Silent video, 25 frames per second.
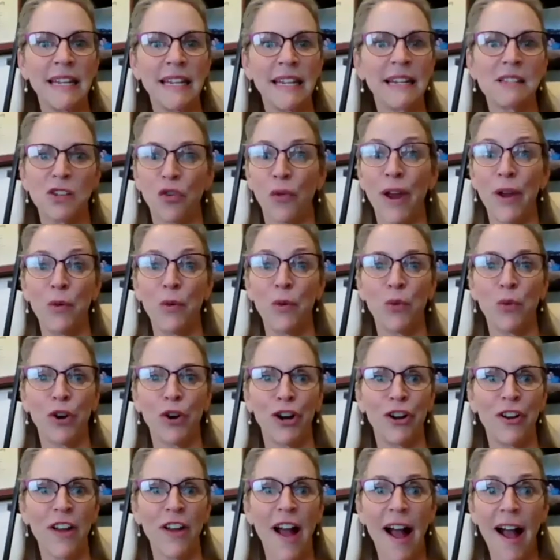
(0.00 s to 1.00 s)
is a great
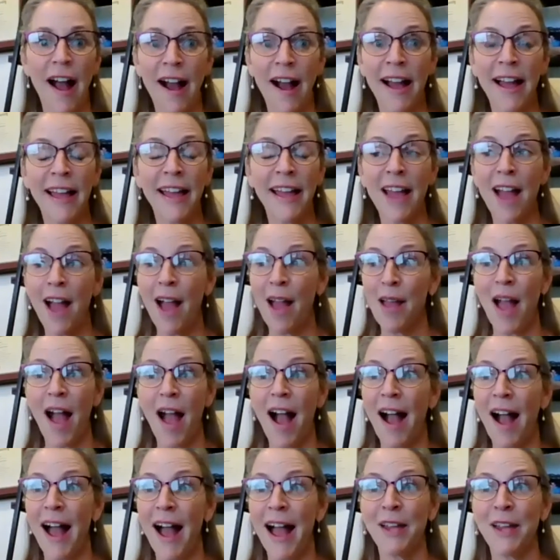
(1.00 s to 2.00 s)
word. I I,
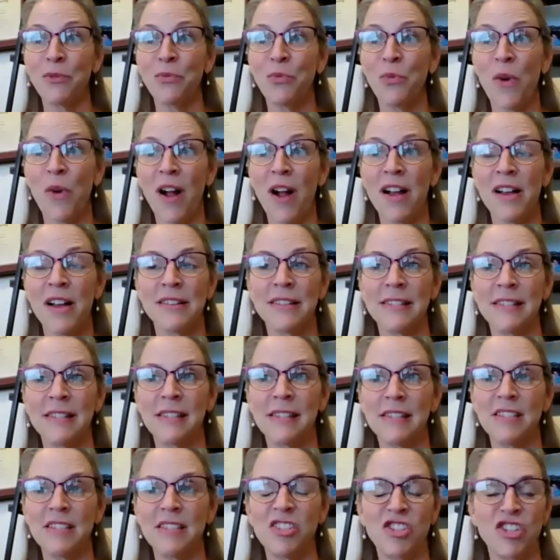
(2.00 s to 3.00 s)
I was
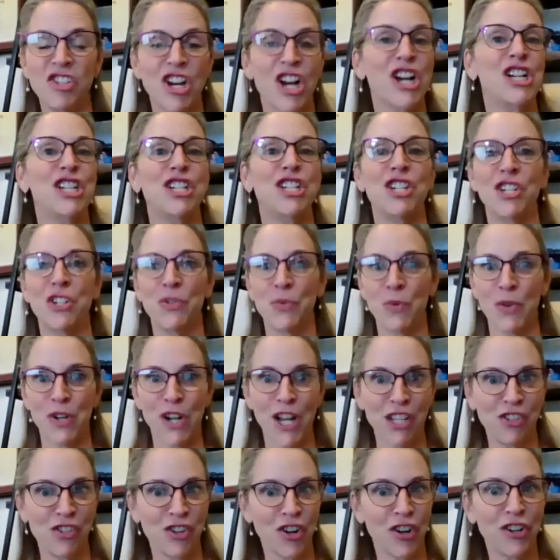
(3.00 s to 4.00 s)
stunned when I
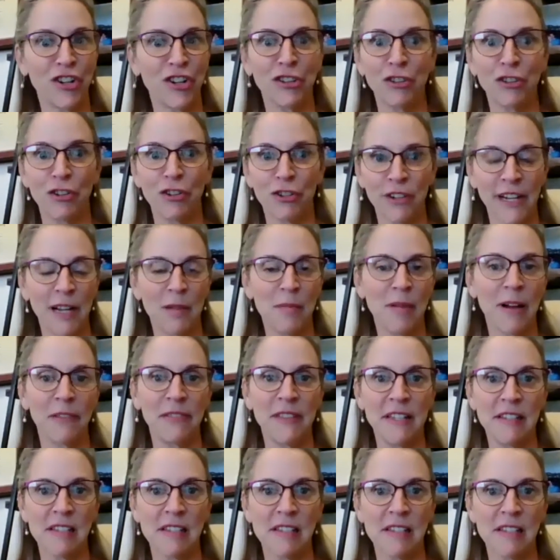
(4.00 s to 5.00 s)
started learning about
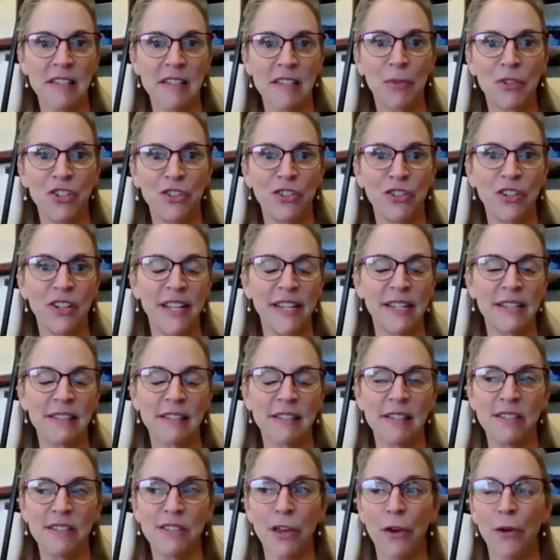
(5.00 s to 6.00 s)
these
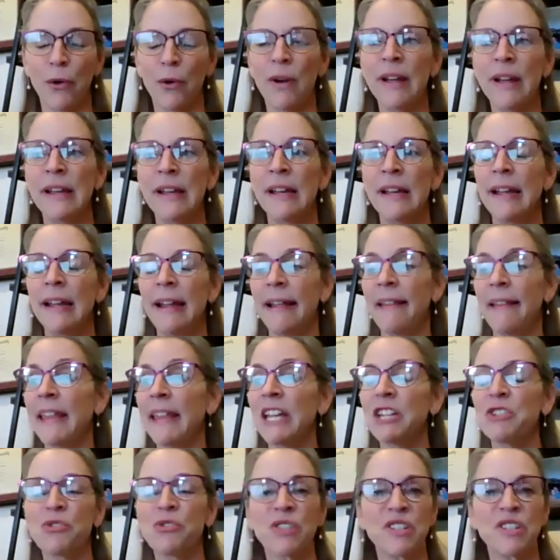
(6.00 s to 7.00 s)
opportunities. And so in
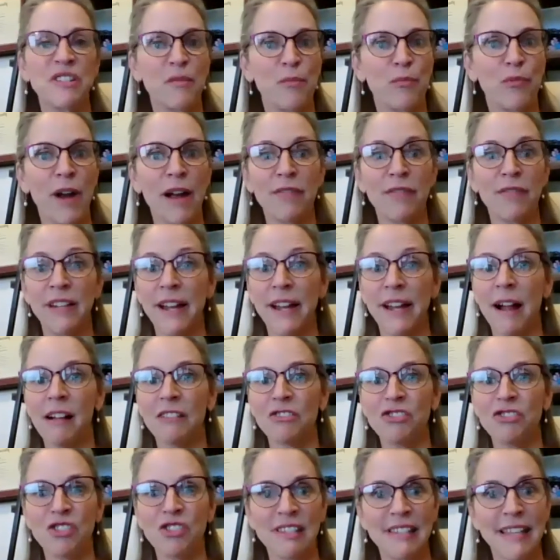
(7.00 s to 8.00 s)
the interest of brevity,
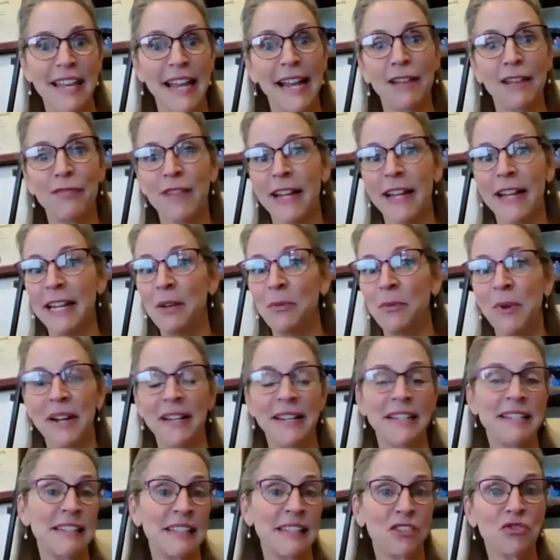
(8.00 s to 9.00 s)
I'll just say if anyone
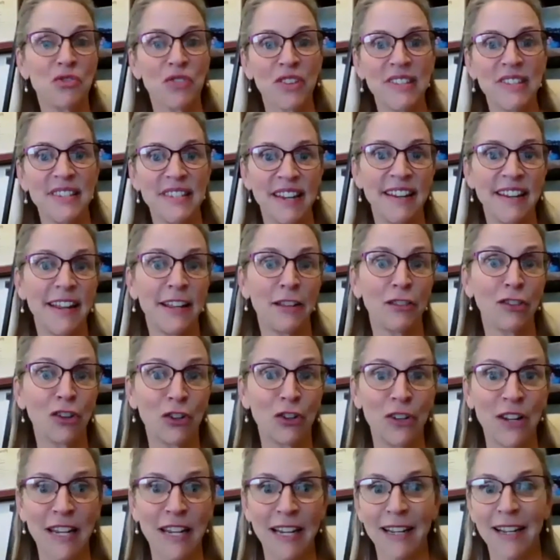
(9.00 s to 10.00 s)
is interested in
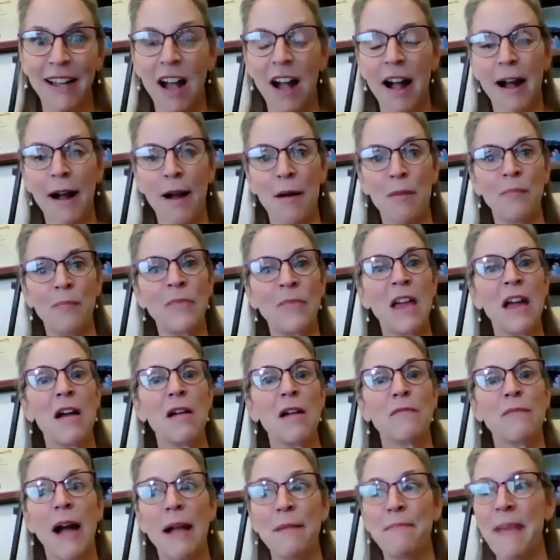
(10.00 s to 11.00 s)
learning um,
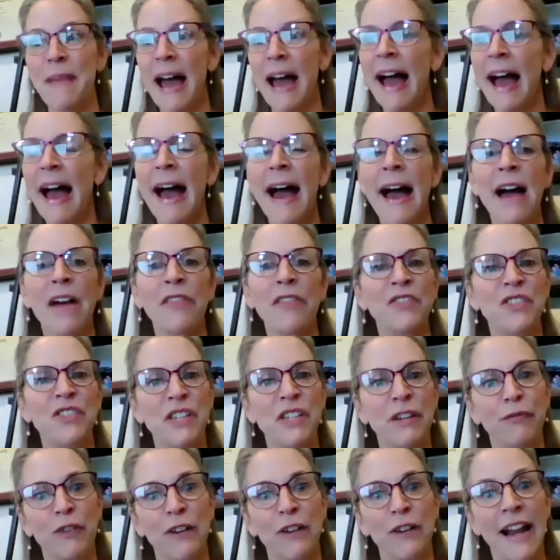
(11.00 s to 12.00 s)
my path,
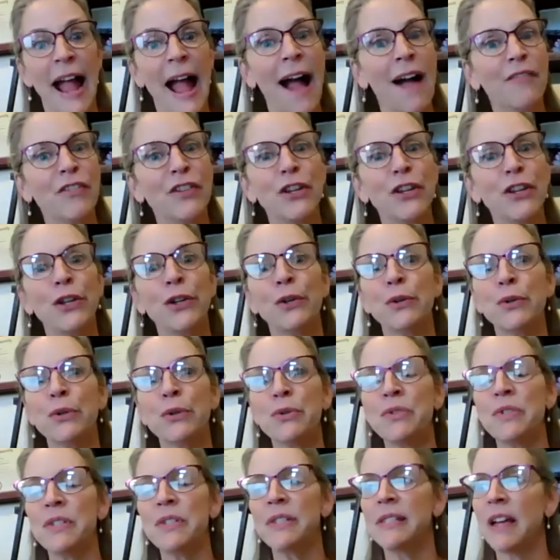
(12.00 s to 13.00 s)
different
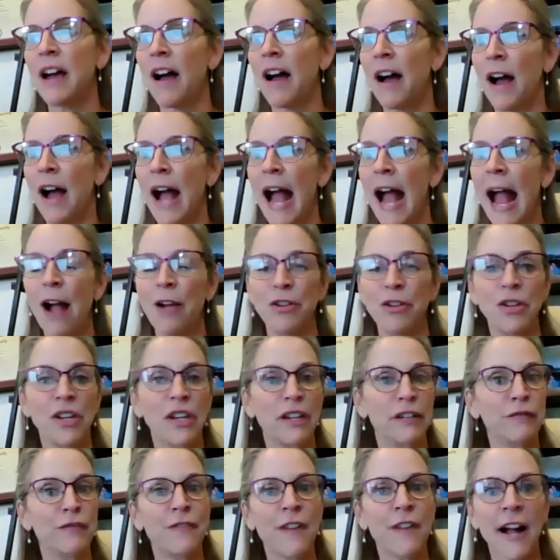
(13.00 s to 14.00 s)
avenues, uh, how you
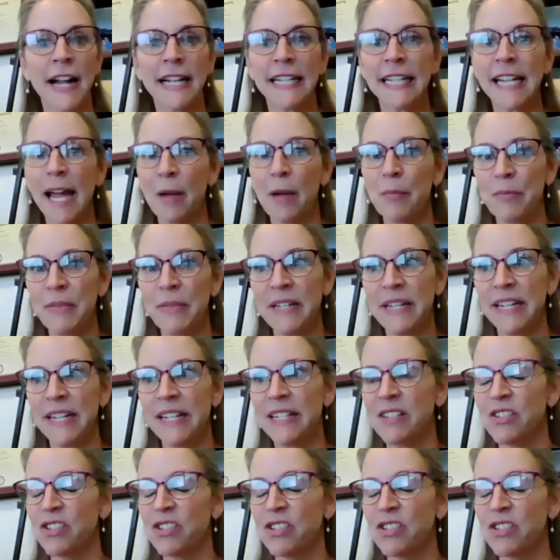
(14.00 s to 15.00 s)
can find
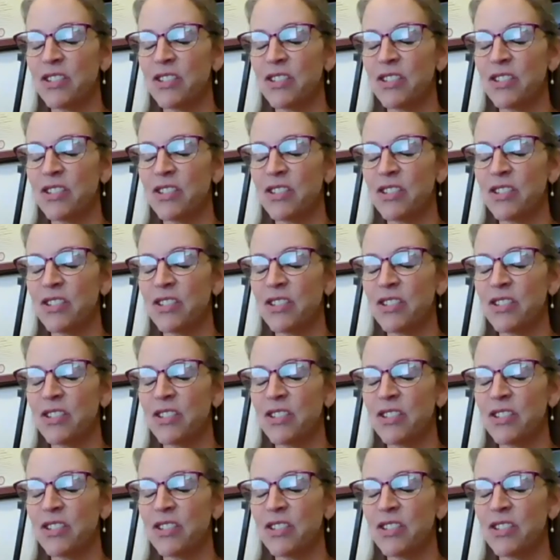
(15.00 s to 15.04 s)
companies,